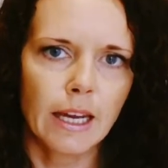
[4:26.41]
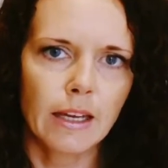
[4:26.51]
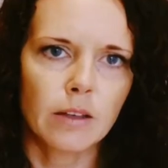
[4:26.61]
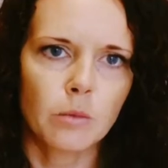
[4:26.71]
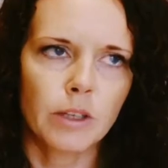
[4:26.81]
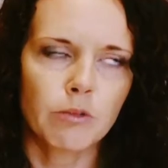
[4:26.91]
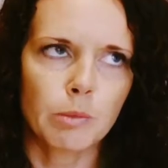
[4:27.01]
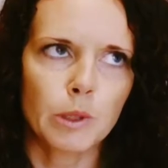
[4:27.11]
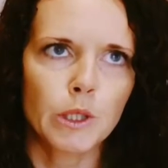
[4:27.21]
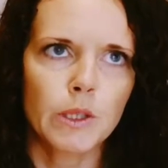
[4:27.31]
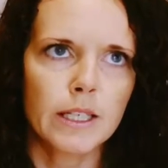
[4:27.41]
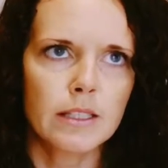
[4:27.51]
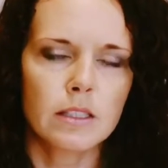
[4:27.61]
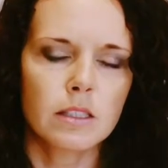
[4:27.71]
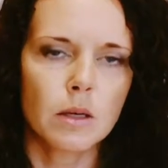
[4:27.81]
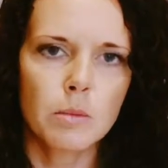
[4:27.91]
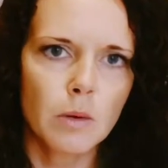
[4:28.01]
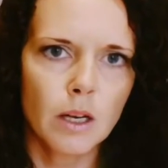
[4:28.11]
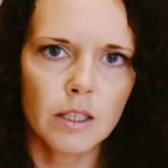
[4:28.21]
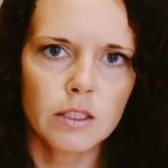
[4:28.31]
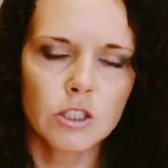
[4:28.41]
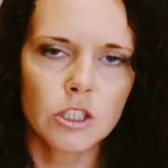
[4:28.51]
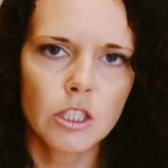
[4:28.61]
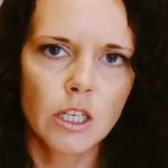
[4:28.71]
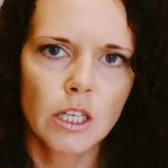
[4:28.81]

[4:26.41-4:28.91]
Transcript: and we've progressed so much,